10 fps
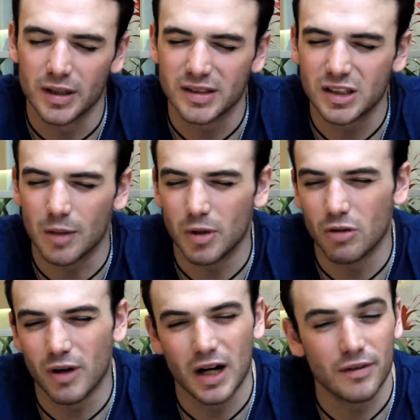the
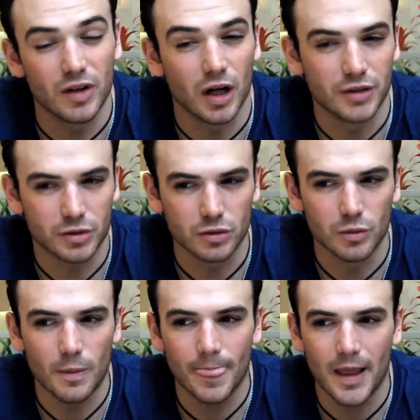summer right after high
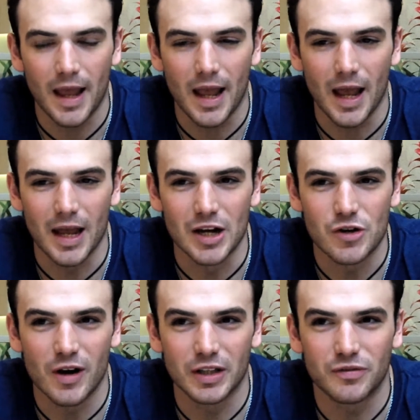school,
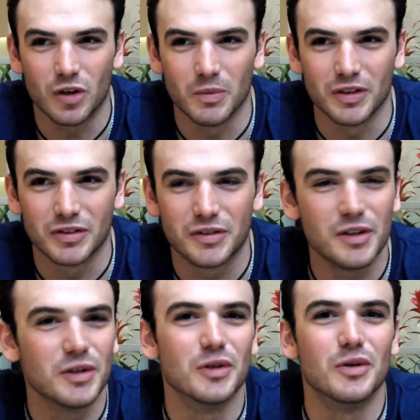and Transformers
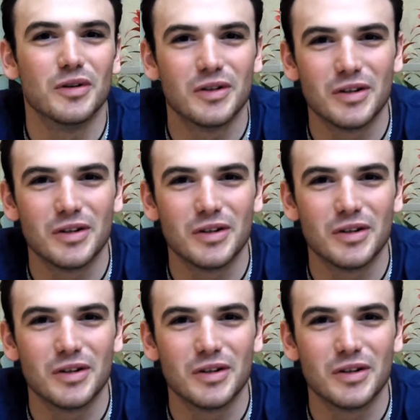2